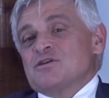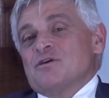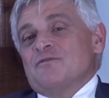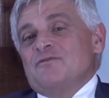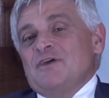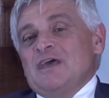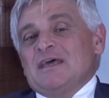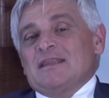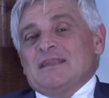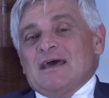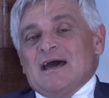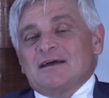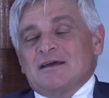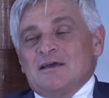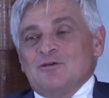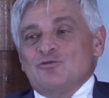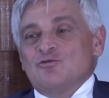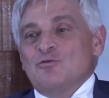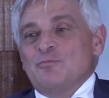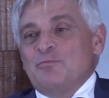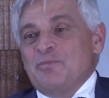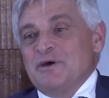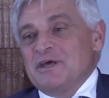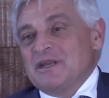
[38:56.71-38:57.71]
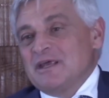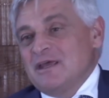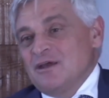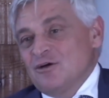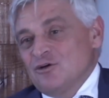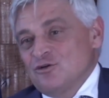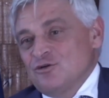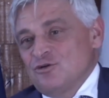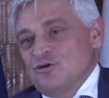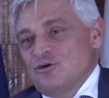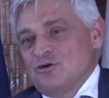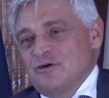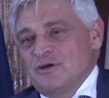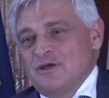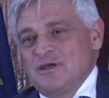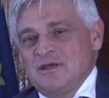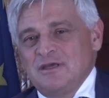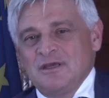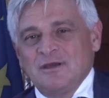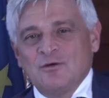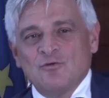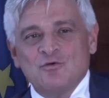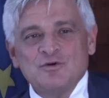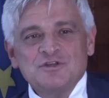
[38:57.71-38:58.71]
I mean, delicious
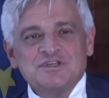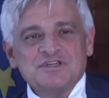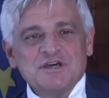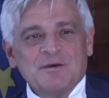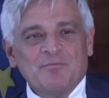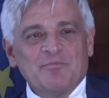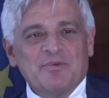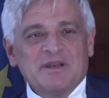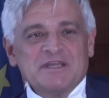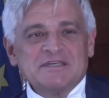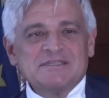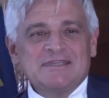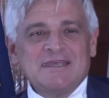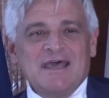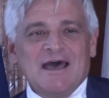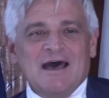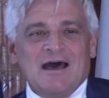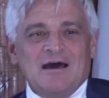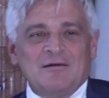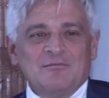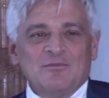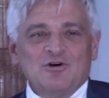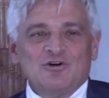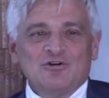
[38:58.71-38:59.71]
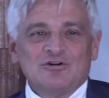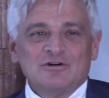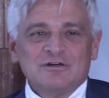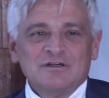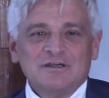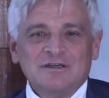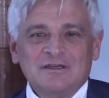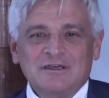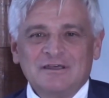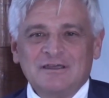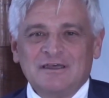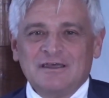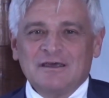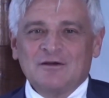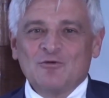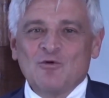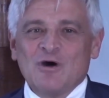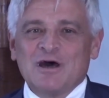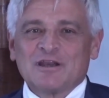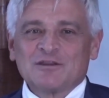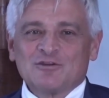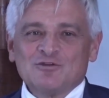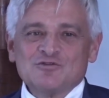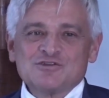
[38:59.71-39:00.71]
dish, which is bagna proud.
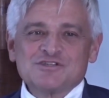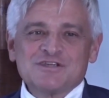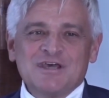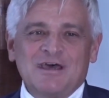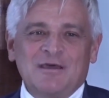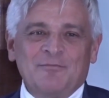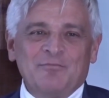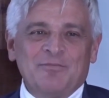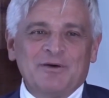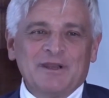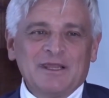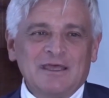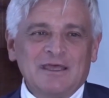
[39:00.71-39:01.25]
Well, of